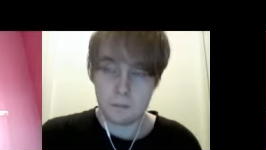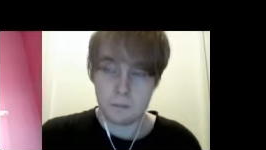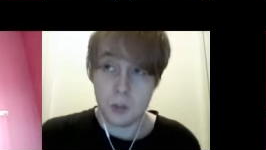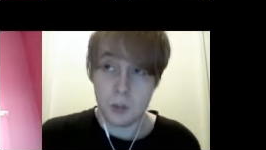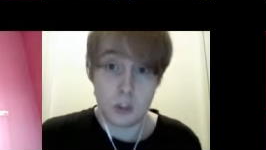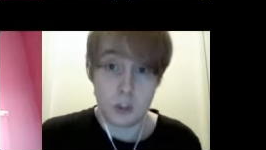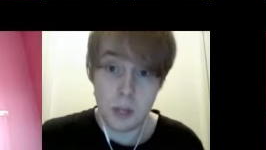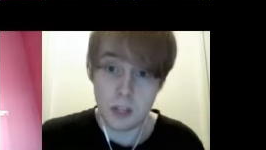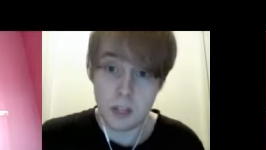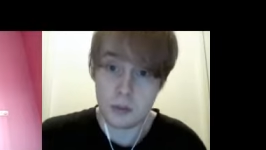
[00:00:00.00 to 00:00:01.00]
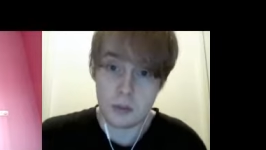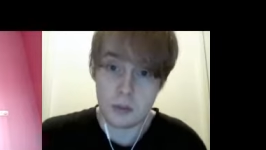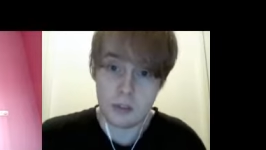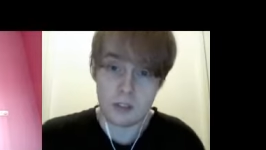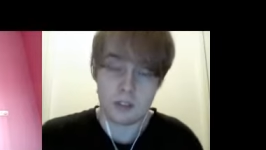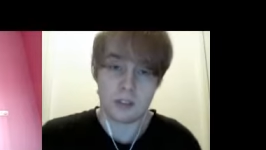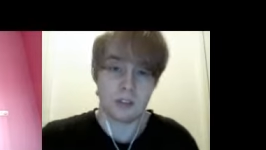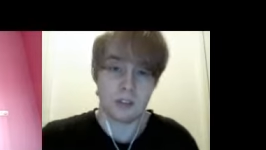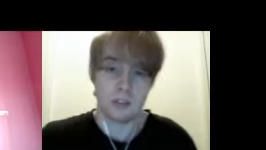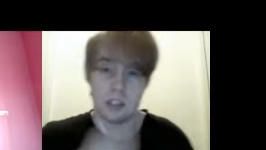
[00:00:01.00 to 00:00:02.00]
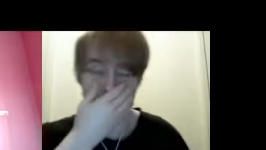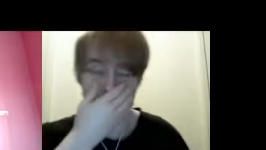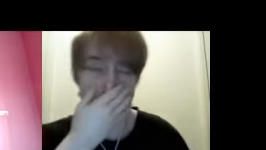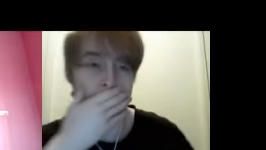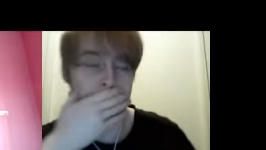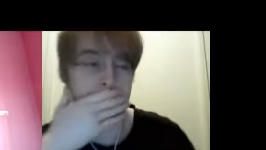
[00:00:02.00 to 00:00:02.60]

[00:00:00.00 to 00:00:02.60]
Oh, two bathrooms. That's two good, sis.